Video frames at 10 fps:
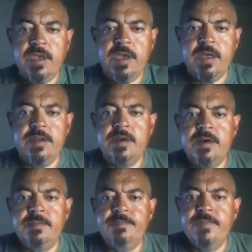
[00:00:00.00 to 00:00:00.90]
And
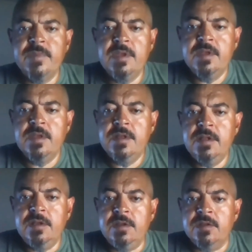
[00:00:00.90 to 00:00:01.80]
um,
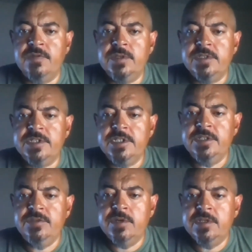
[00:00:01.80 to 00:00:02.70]
look forward to seeing
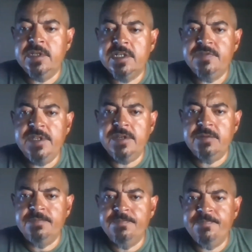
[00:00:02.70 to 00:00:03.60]
you on the next video.
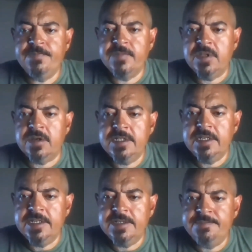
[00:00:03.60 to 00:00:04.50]
Talk to you
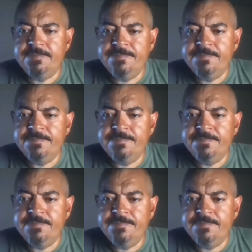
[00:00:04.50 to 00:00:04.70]
later.